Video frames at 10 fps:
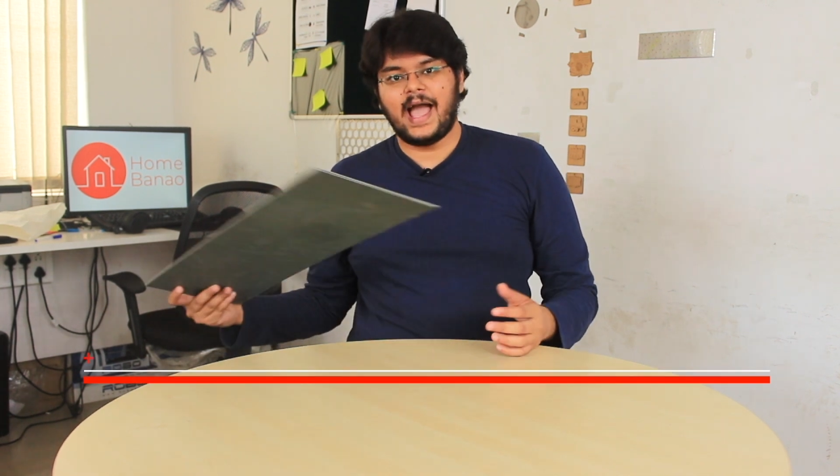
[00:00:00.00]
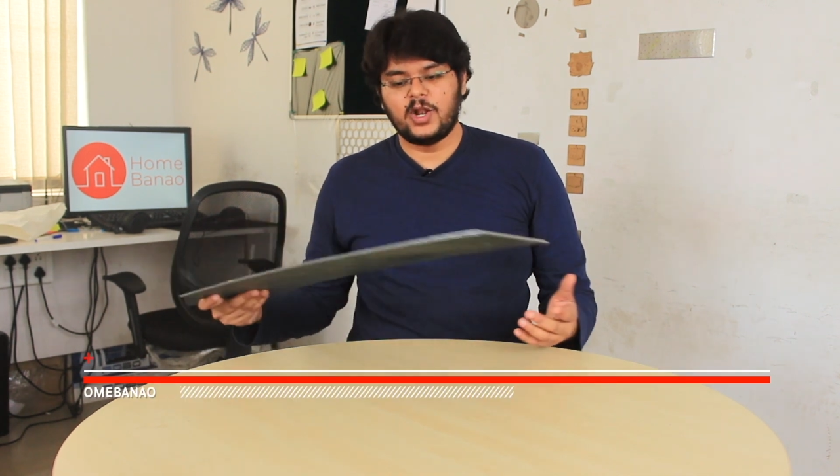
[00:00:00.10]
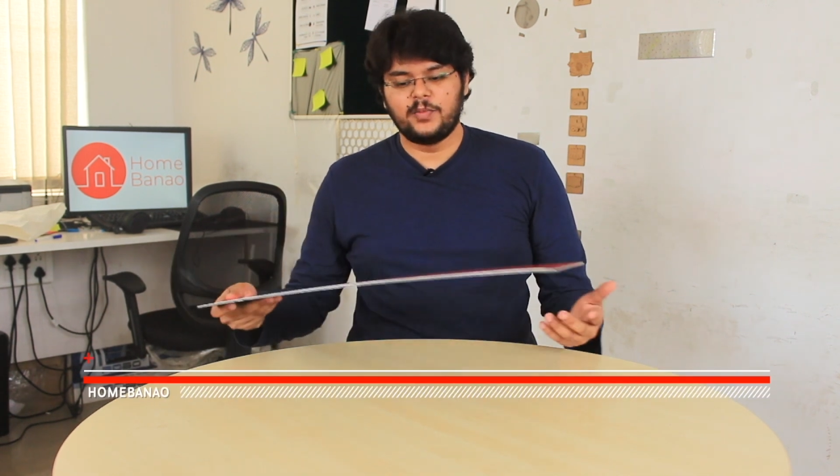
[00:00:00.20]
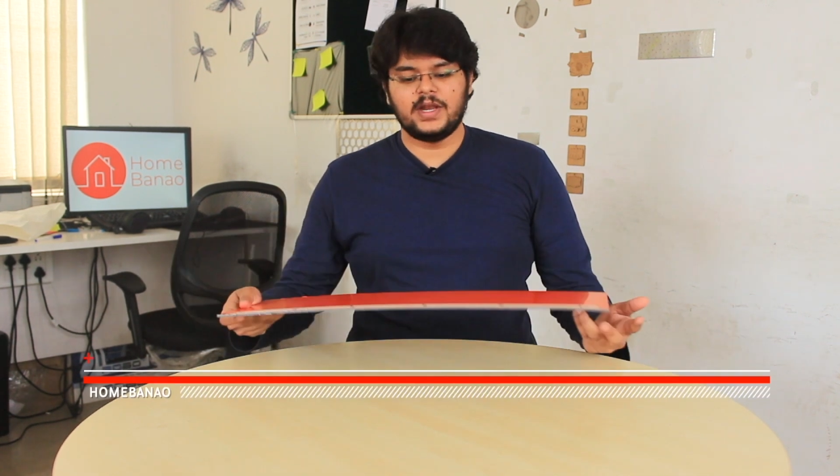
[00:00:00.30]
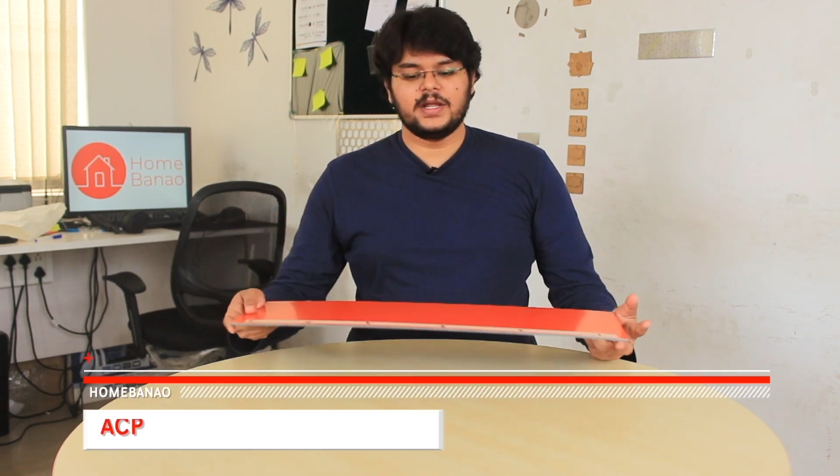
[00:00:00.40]

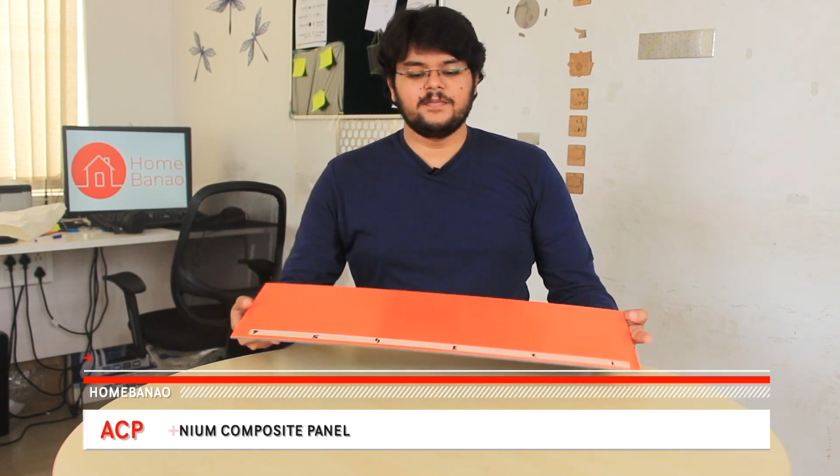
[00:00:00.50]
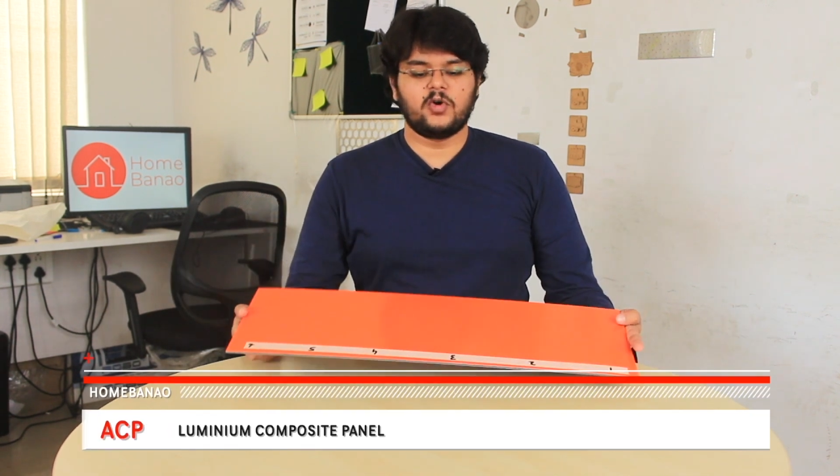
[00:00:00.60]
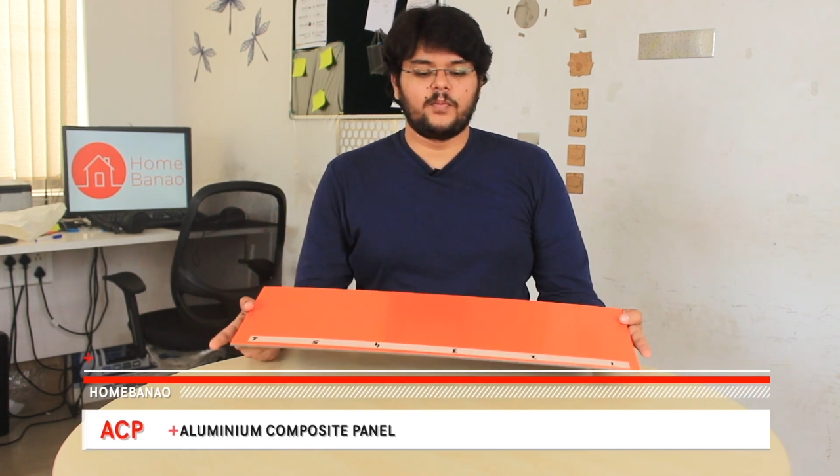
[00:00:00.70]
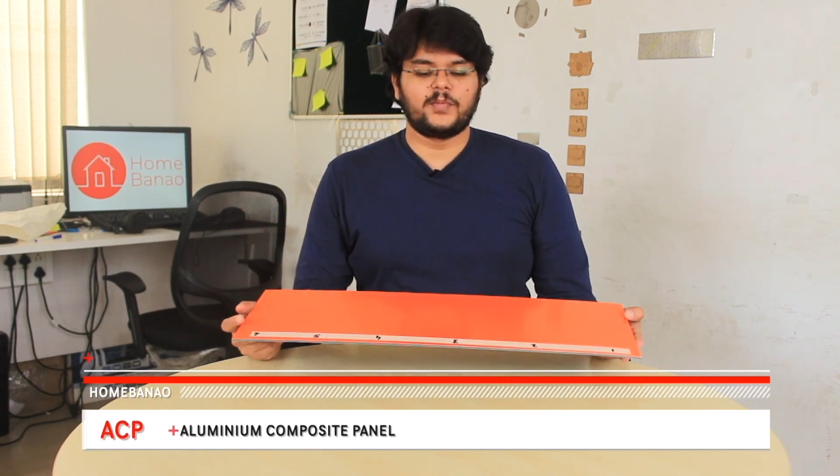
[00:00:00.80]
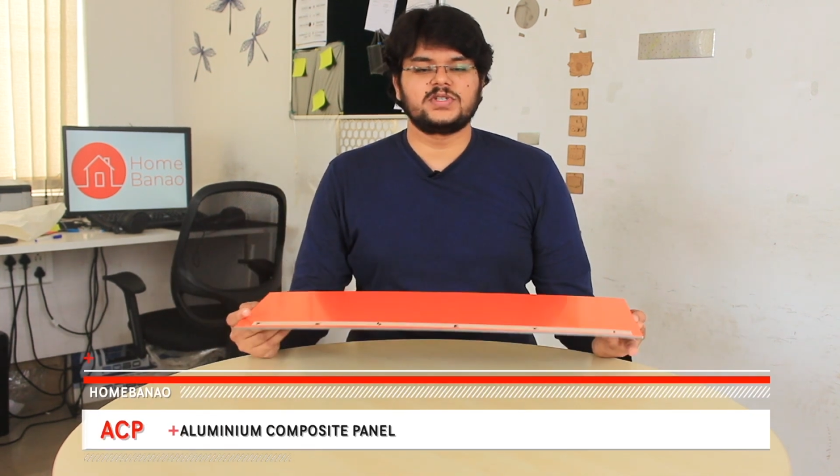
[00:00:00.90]
Aluminium
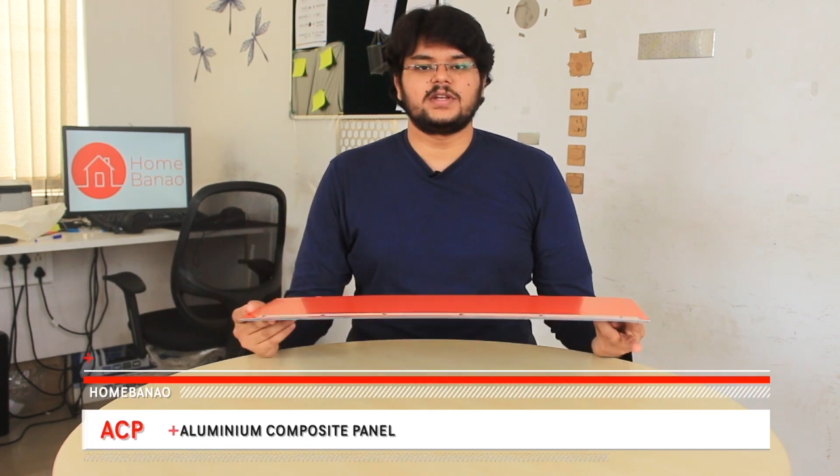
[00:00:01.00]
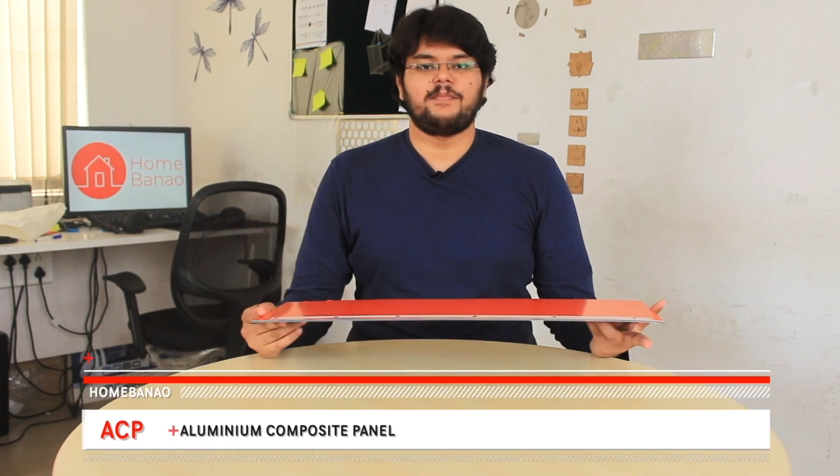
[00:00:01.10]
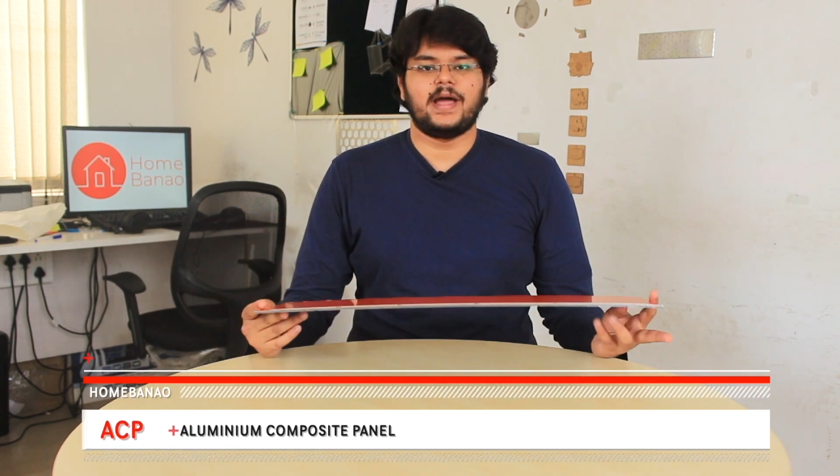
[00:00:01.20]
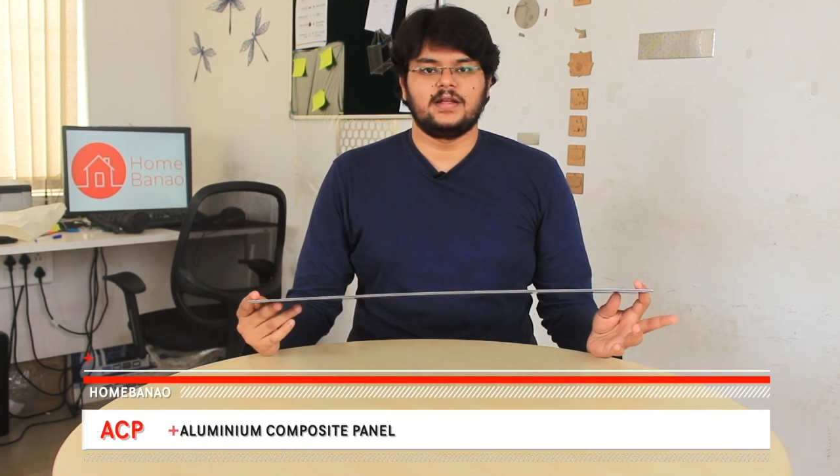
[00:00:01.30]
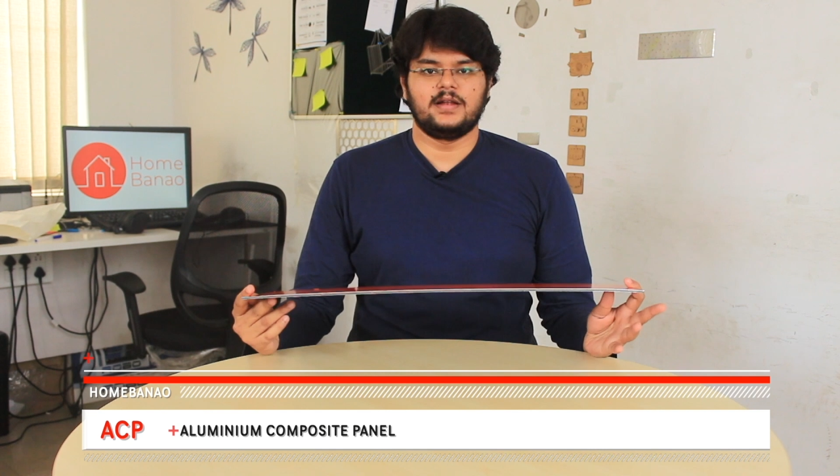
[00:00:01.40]

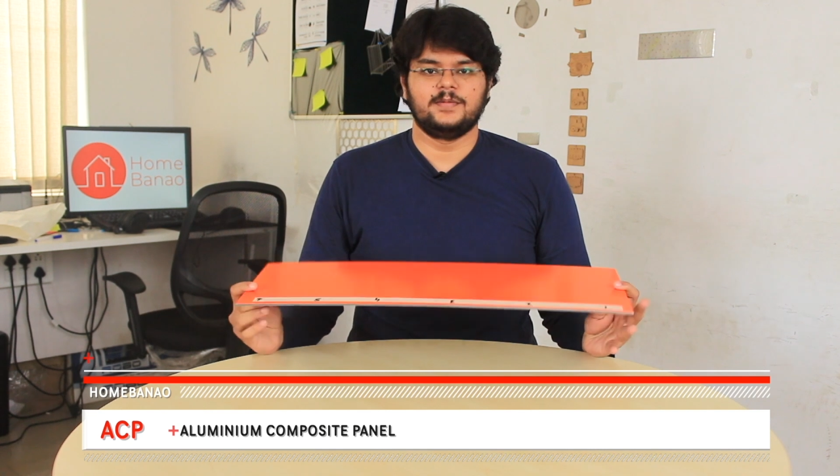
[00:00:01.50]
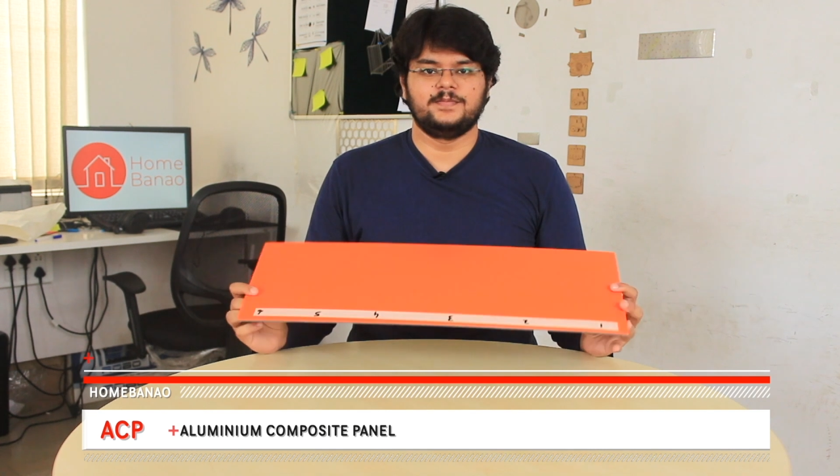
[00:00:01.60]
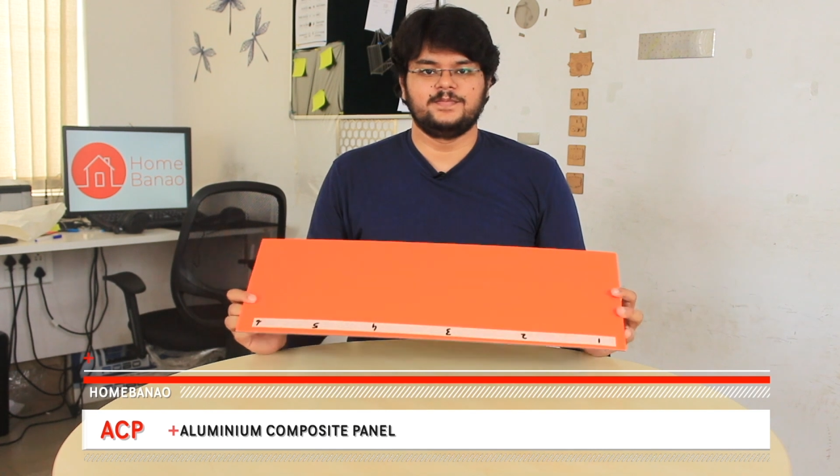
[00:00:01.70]
Composite Panel.